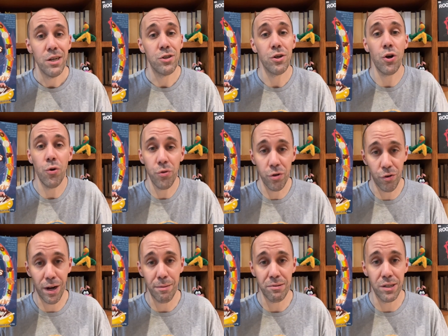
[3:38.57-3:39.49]
to Golden
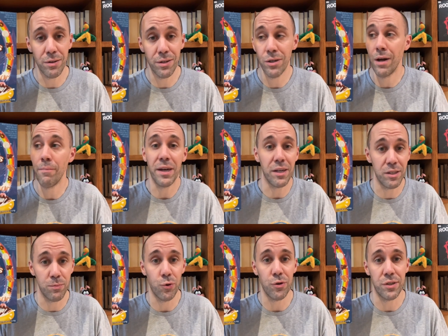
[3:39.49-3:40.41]
Graham cereal and make a
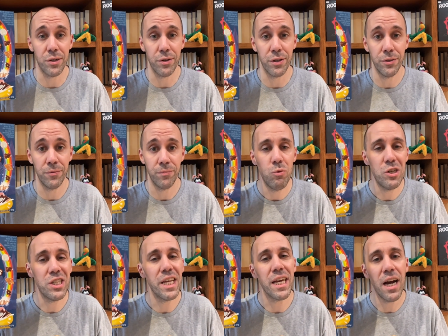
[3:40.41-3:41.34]
s'more cereal,
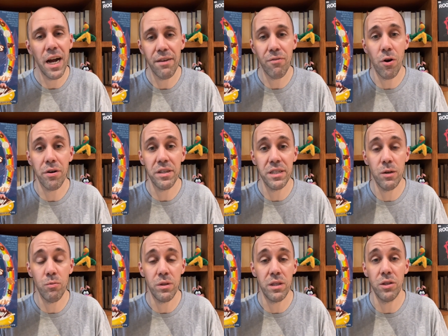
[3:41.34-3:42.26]
which they kind of already did
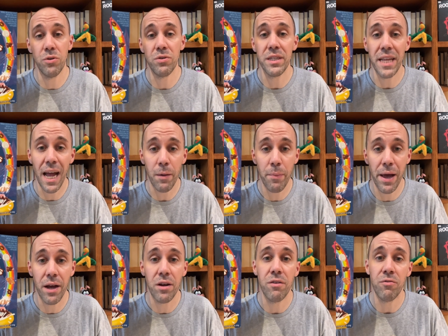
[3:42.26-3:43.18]
with the little snack
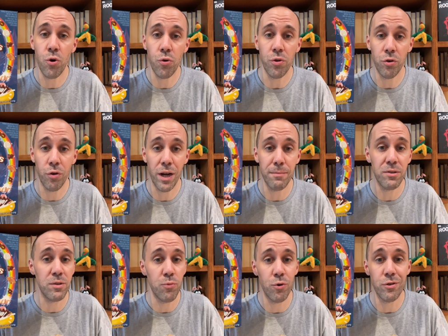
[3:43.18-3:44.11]
pack of Golden Graham
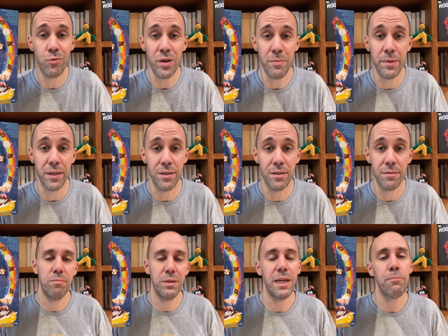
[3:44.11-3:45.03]
S'mores Remix,
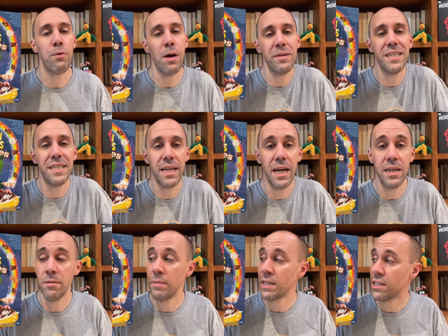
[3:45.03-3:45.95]
but they probably decided
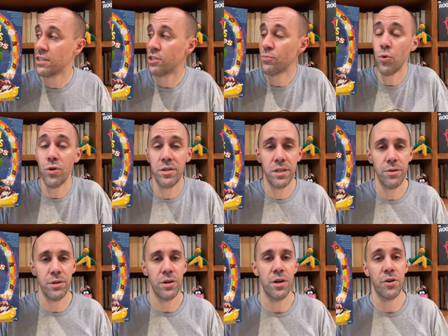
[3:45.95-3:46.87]
to make this s'more
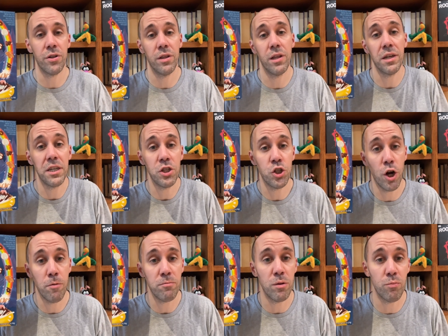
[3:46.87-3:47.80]
cereal under the Lucky
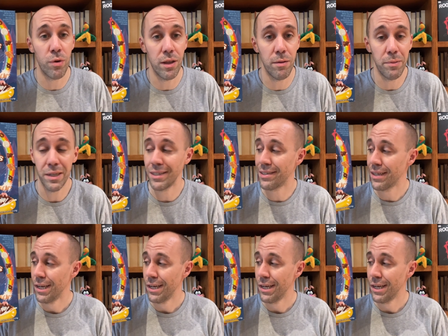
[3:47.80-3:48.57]
Charms umbrella because